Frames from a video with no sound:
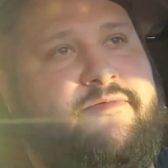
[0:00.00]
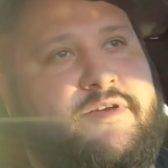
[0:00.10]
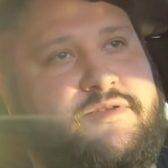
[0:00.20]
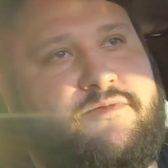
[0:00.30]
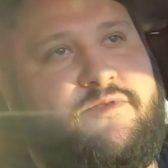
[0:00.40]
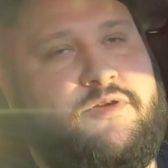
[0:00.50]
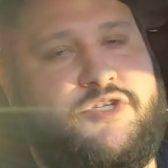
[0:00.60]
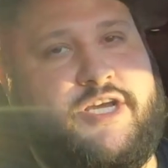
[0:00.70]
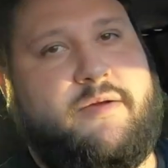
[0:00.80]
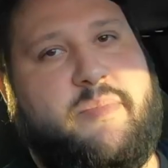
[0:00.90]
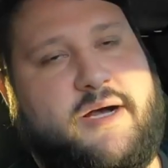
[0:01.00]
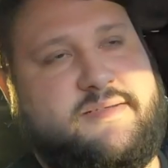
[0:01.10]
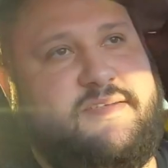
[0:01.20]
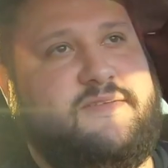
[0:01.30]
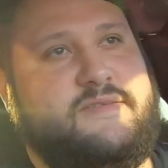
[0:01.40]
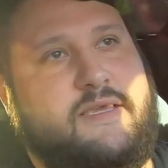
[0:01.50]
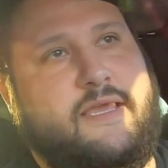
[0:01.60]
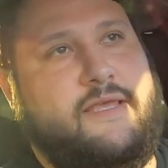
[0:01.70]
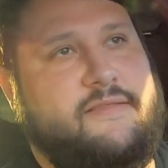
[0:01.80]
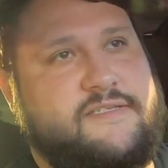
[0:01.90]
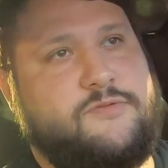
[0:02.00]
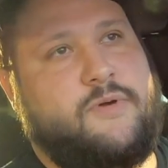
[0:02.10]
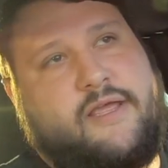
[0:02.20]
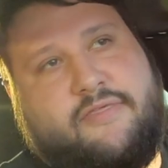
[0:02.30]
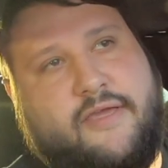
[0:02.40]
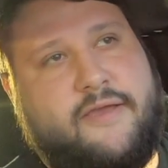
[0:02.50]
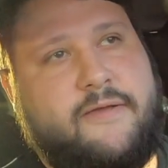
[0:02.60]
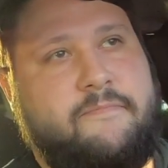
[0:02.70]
fills a few check boxes, and this is what I think.